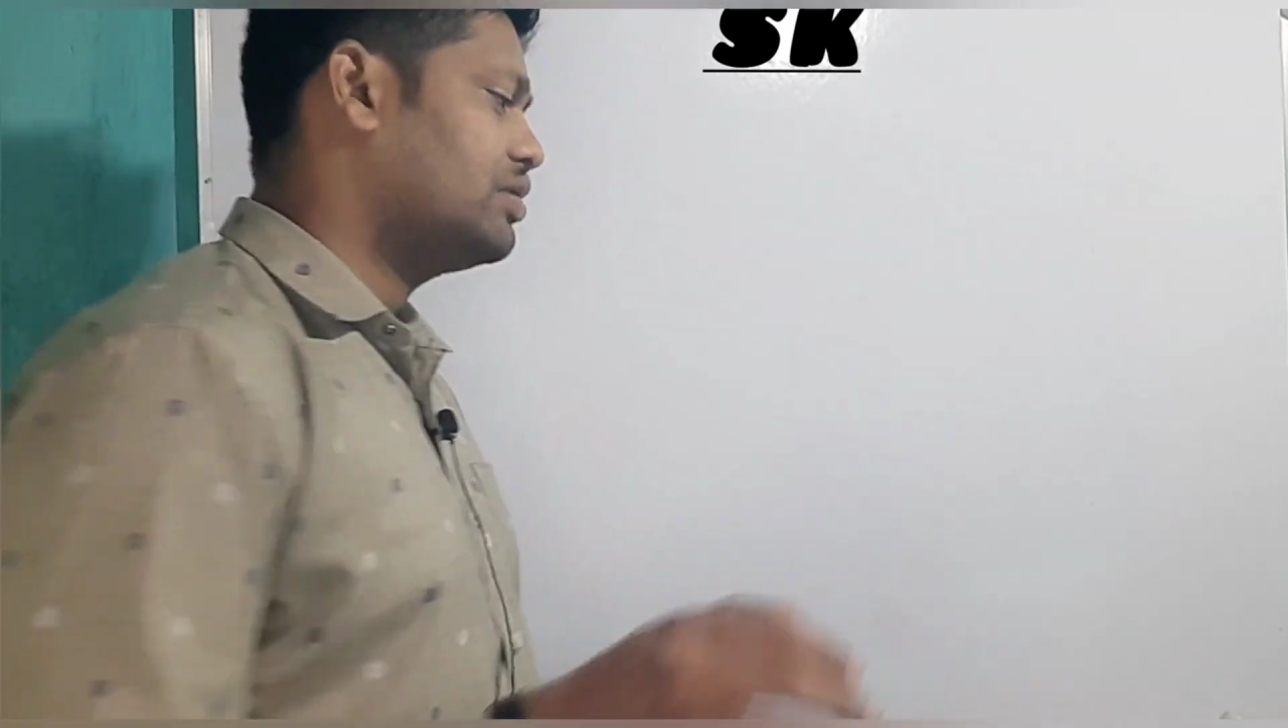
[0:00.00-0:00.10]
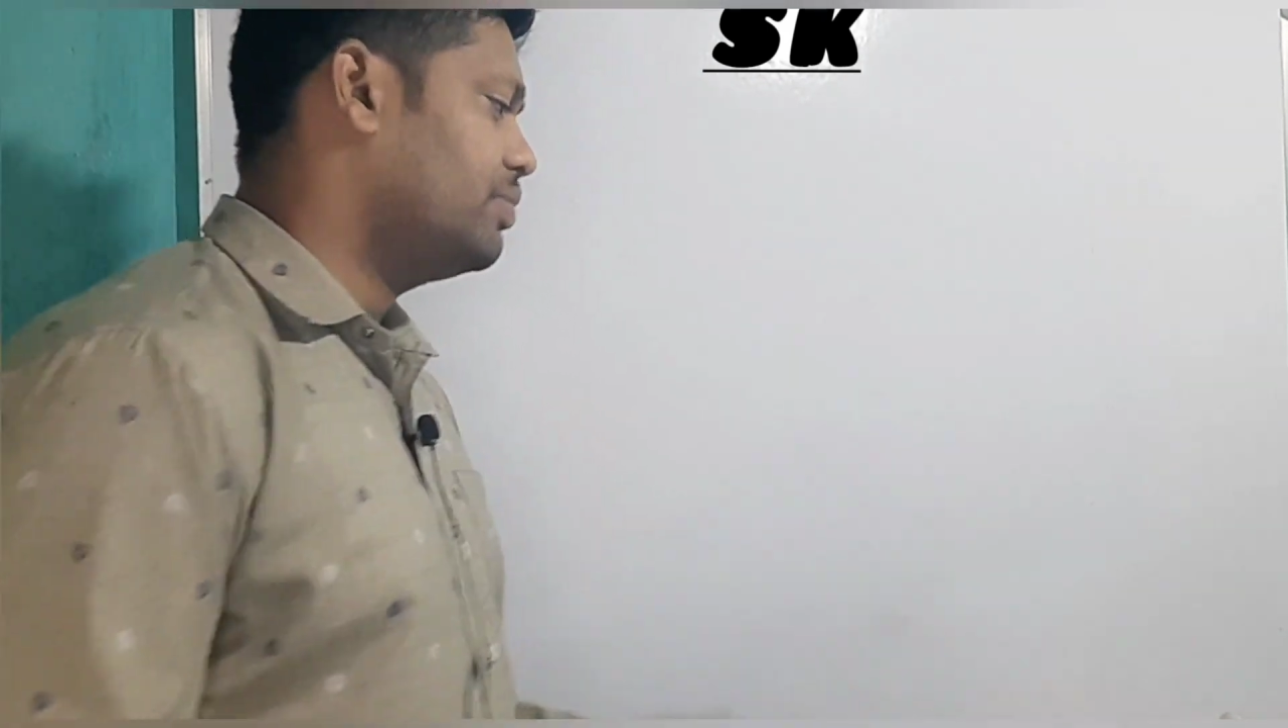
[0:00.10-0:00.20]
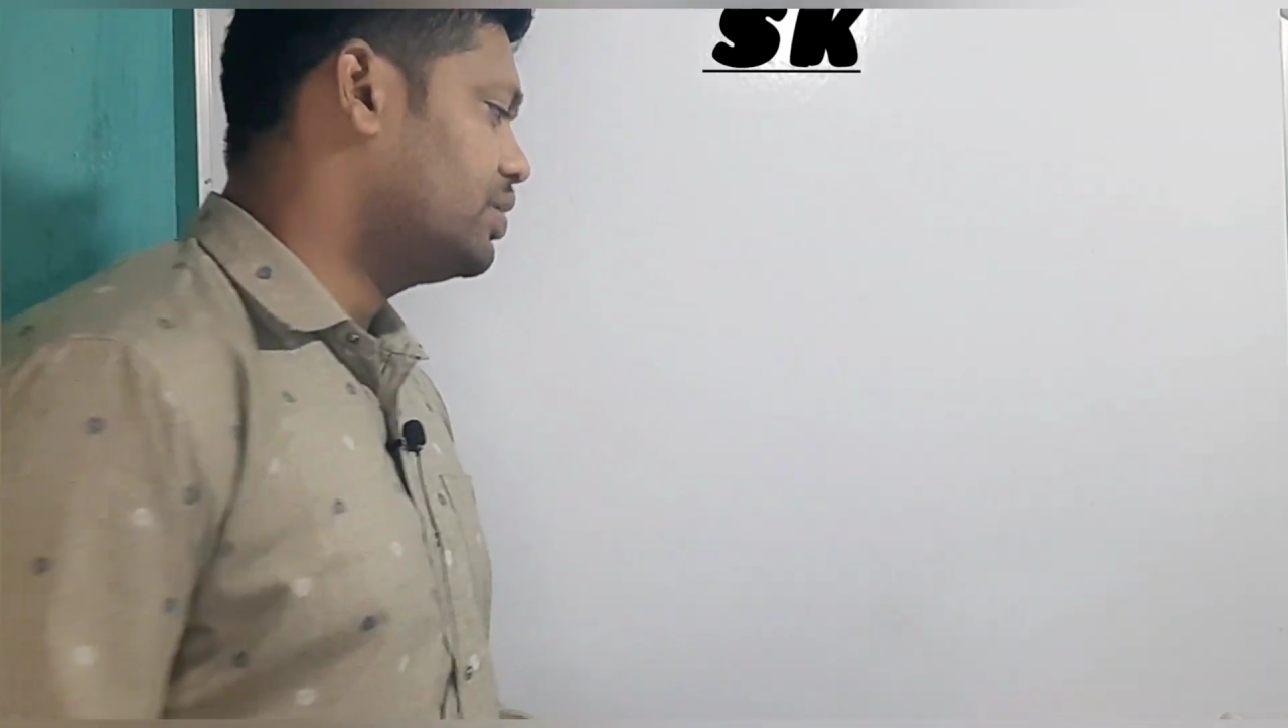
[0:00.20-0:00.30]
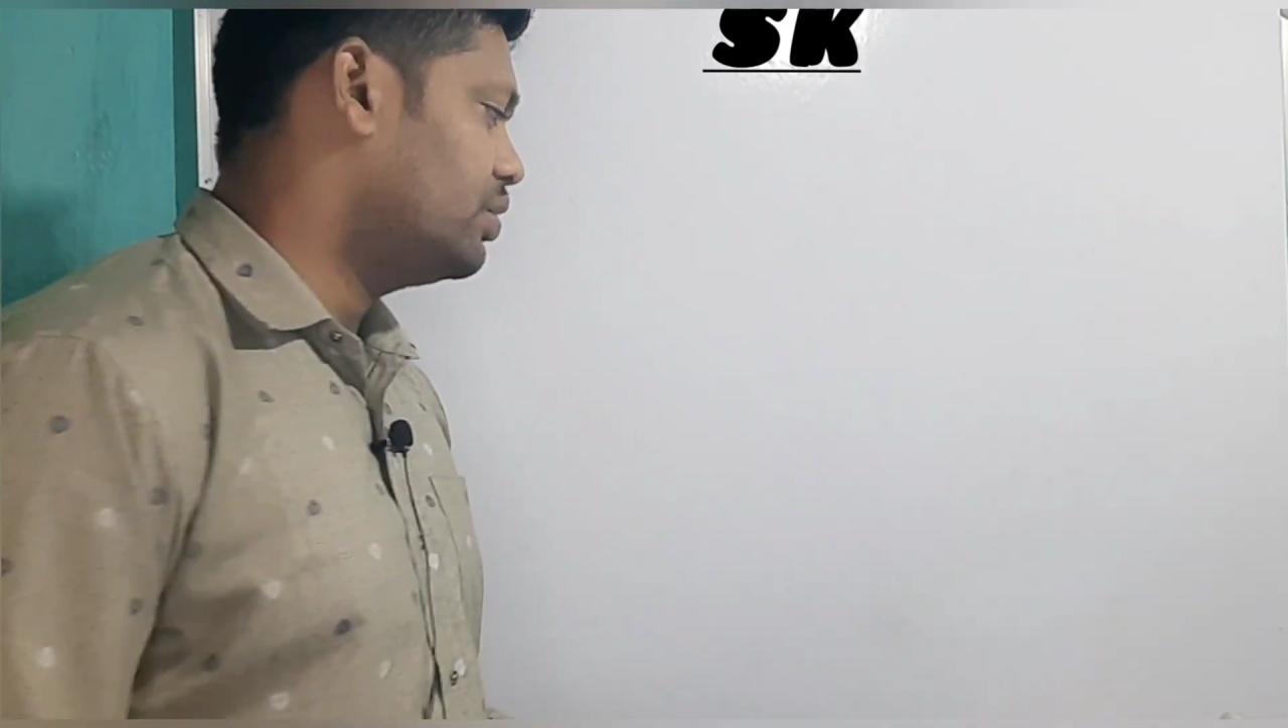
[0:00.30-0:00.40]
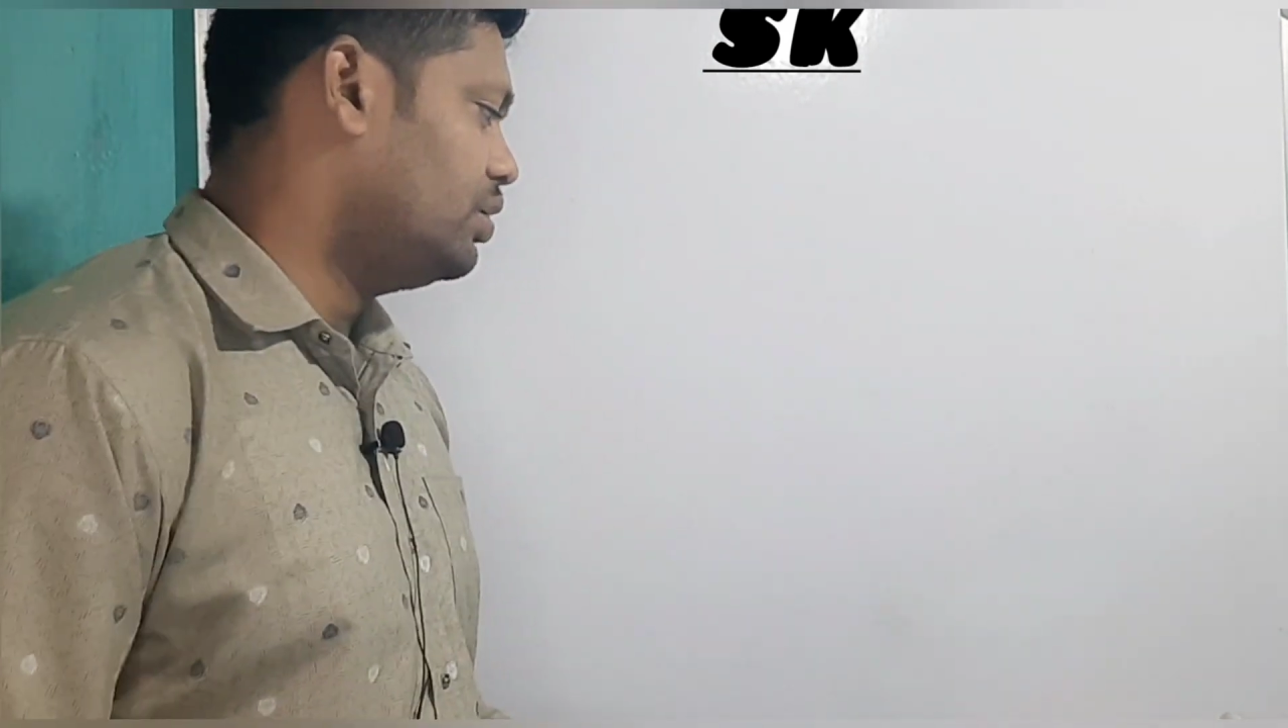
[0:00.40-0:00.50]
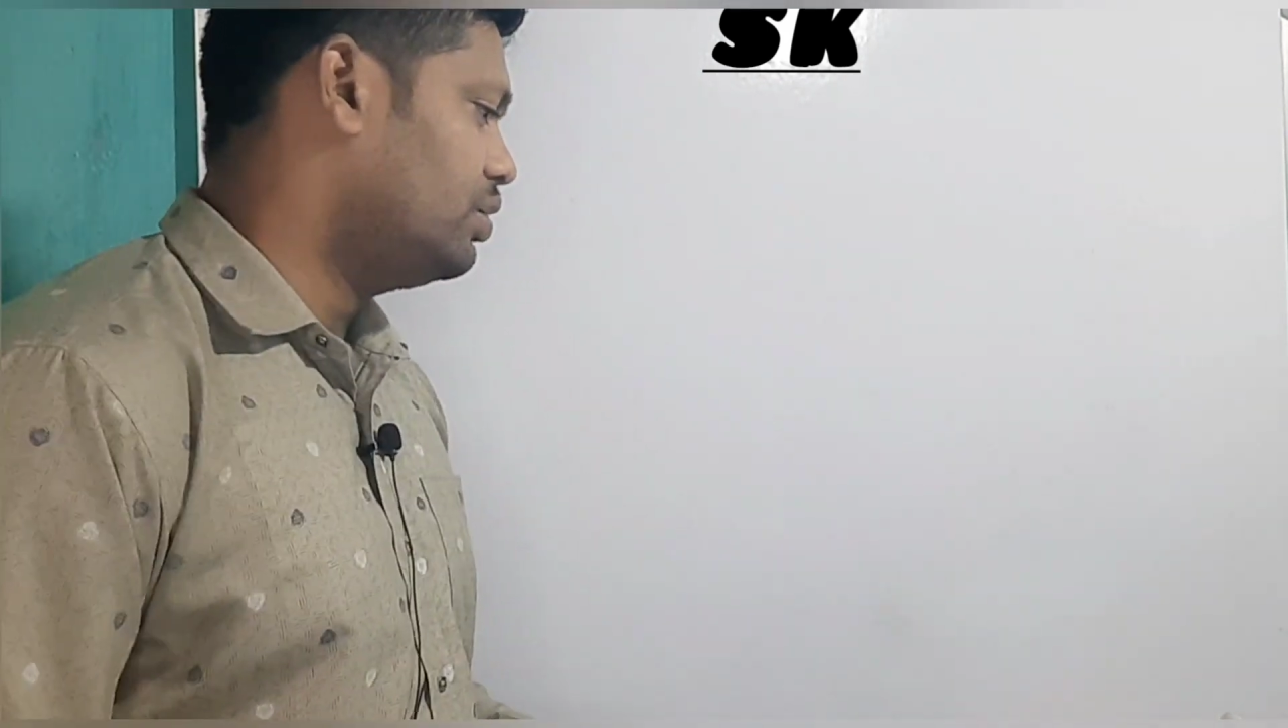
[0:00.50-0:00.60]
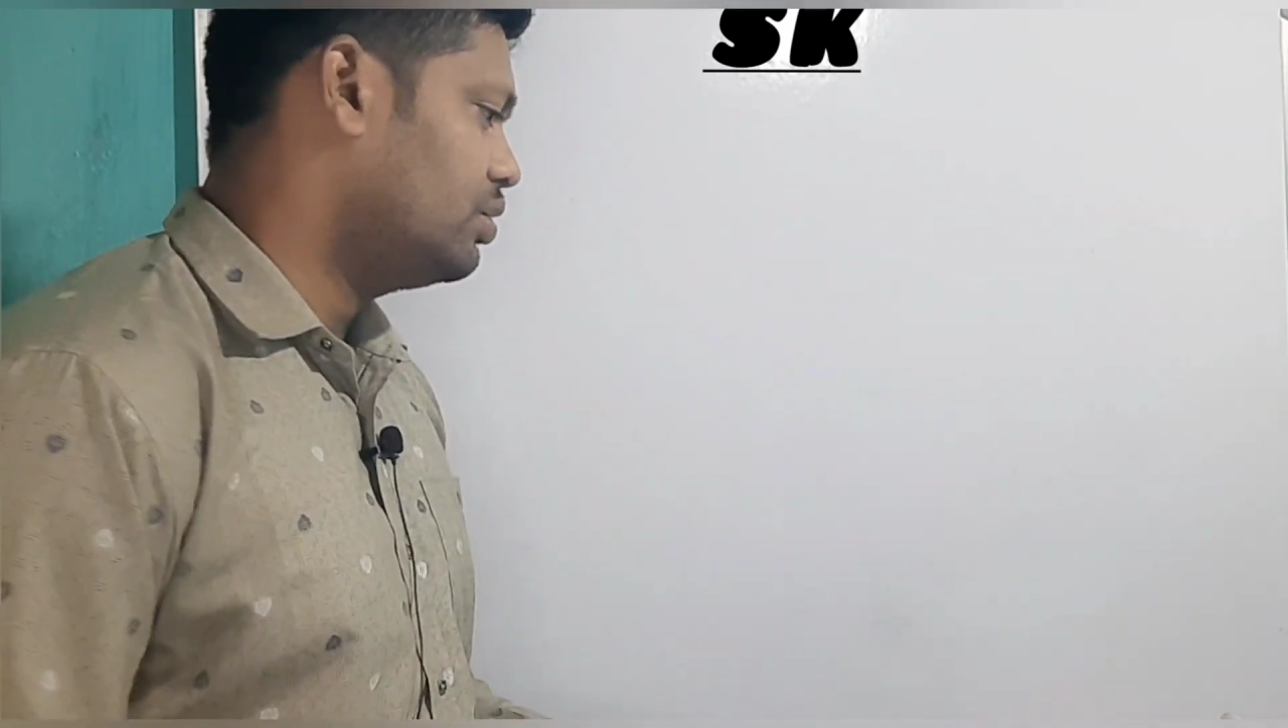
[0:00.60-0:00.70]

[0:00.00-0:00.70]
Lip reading: method,